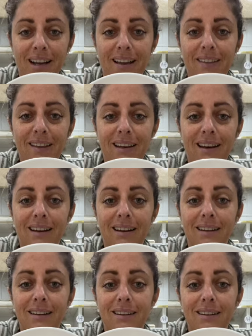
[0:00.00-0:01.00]
And
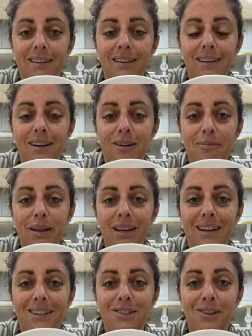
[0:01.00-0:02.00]
then here in a minute,
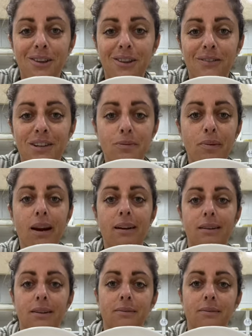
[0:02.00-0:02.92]
I'll show you the finished product.